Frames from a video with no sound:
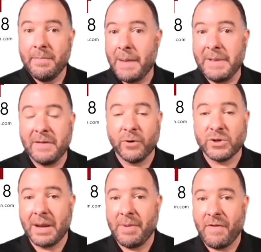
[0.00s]
might be the
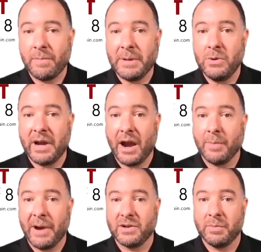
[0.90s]
first time they've ever been to a
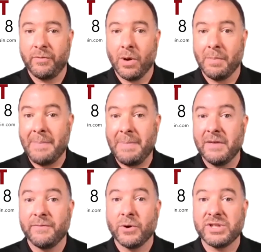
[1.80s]
chiropractor before it might be
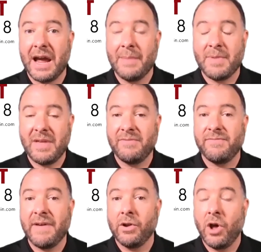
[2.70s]
the first time that they
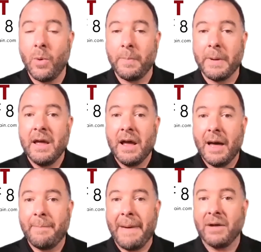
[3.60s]
felt hope
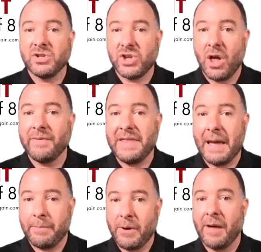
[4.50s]
about solving
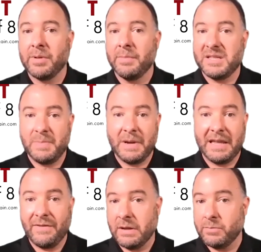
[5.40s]
that problem that's been
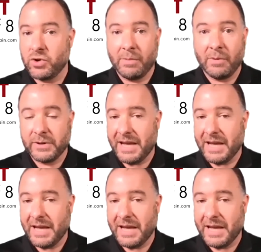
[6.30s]
giving them trouble for